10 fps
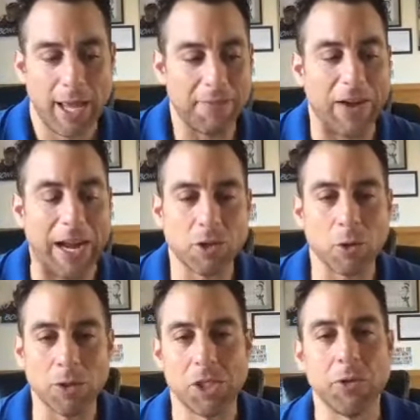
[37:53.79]
if I
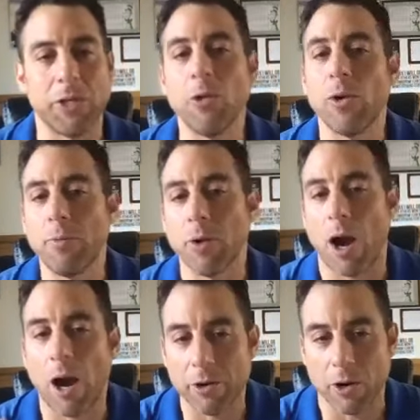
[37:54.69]
told you you're
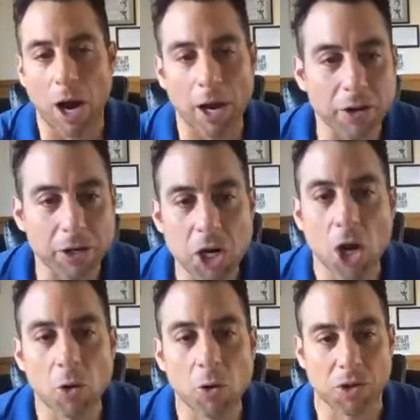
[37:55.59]
100
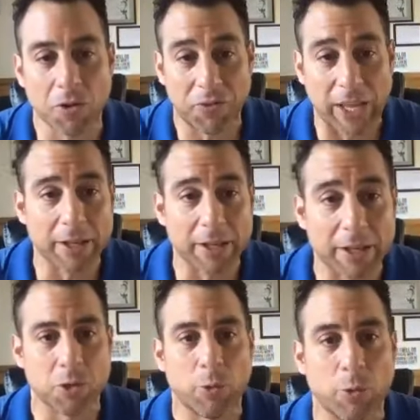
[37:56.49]
no's or
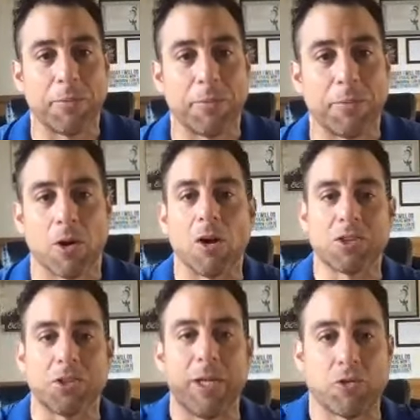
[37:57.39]
failures away from your
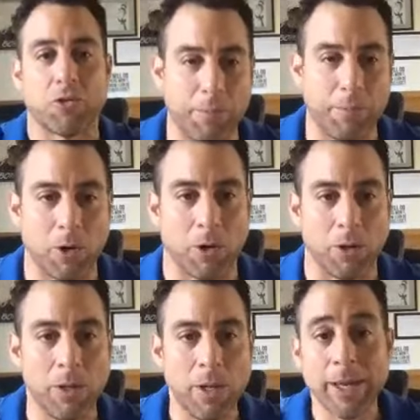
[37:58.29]
ultimate dream goal?